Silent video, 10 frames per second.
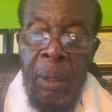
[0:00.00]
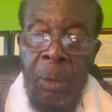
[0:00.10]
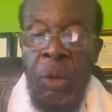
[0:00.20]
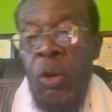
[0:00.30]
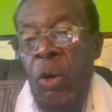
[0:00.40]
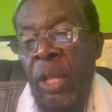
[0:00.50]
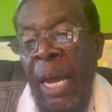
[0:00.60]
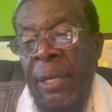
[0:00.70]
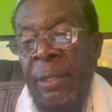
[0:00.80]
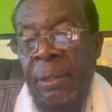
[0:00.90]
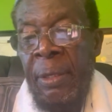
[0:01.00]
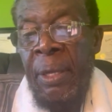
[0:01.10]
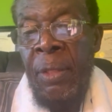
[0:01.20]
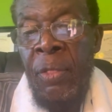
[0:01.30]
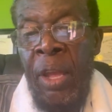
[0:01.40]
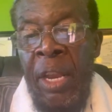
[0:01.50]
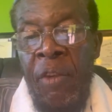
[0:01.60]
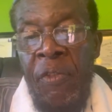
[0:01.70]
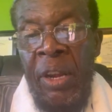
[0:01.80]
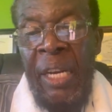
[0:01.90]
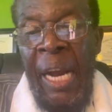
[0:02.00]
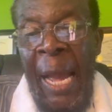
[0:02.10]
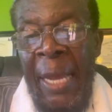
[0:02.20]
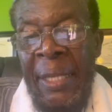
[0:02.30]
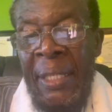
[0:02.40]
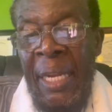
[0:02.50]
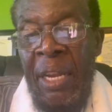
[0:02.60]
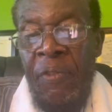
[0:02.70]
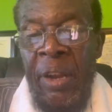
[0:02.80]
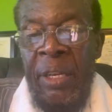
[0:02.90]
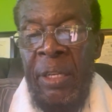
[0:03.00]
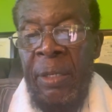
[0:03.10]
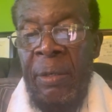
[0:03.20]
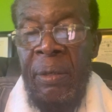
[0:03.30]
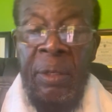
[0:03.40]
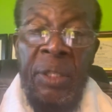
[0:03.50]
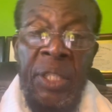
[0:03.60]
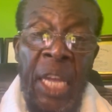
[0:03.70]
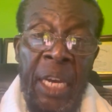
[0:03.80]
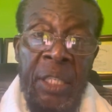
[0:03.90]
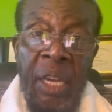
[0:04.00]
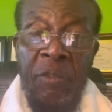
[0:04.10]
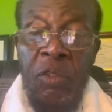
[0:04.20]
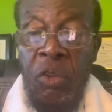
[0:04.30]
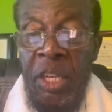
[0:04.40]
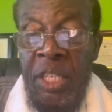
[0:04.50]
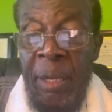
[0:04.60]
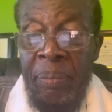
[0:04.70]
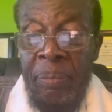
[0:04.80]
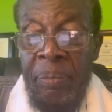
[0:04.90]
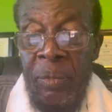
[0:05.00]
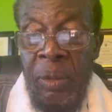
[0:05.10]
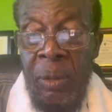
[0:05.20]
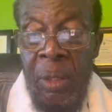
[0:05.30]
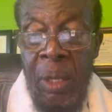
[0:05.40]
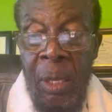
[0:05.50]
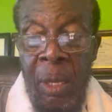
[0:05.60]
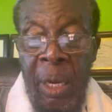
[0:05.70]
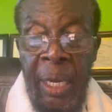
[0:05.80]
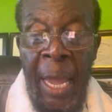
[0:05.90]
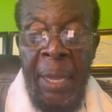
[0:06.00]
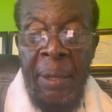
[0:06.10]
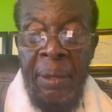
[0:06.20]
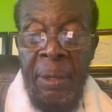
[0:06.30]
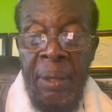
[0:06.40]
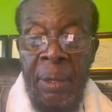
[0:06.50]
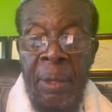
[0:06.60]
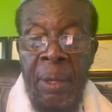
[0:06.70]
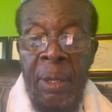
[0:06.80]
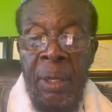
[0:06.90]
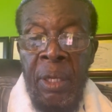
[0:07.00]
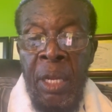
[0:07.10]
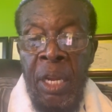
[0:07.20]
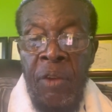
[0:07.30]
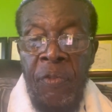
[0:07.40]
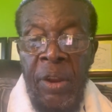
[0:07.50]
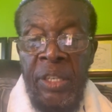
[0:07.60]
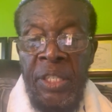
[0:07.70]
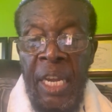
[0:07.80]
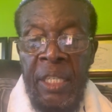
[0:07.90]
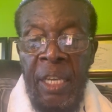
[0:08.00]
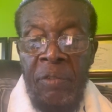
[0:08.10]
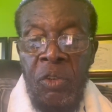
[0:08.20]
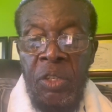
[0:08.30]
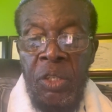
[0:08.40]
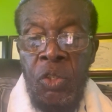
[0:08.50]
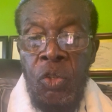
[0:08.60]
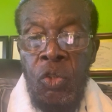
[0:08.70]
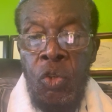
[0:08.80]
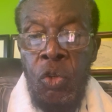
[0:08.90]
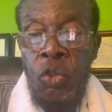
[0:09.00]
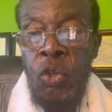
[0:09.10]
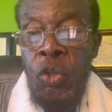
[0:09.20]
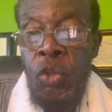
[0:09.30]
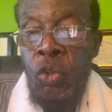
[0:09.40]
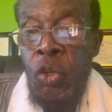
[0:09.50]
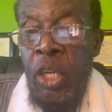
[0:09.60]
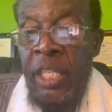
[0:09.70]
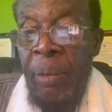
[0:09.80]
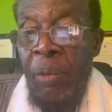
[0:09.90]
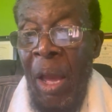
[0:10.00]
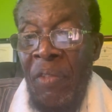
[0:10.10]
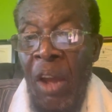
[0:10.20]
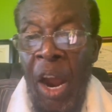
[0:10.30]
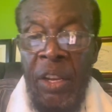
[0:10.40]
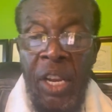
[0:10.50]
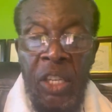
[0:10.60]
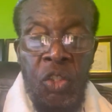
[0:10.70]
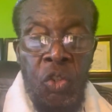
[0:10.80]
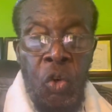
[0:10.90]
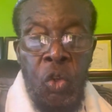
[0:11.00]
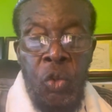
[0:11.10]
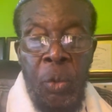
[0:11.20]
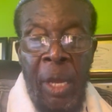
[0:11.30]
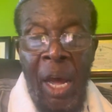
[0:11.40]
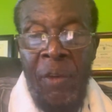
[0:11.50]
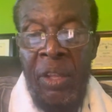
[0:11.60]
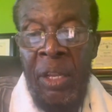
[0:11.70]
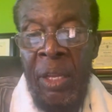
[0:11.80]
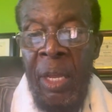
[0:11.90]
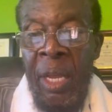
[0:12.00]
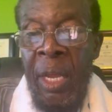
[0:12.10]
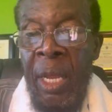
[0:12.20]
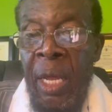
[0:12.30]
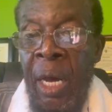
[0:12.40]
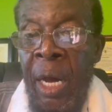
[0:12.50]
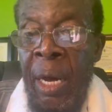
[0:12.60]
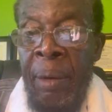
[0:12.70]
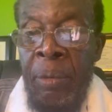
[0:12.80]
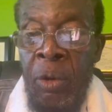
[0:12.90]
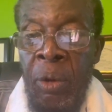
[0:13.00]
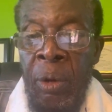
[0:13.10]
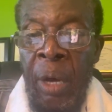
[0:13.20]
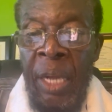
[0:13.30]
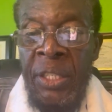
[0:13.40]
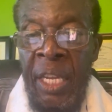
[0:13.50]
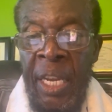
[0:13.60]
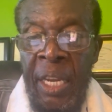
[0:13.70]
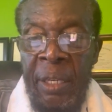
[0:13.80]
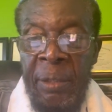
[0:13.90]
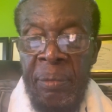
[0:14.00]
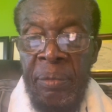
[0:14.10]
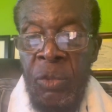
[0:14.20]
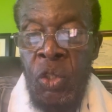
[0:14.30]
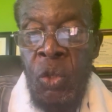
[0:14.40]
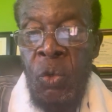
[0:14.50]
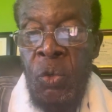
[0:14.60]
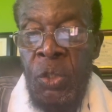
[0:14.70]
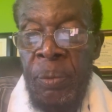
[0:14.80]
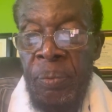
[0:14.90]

We know that there are different kinds and different sects of Judaism. Okay? There are different sects of Ju Ju Ju Judaism. We have the Orthodox Jews, we have the, um, you know, Hasidic Jews.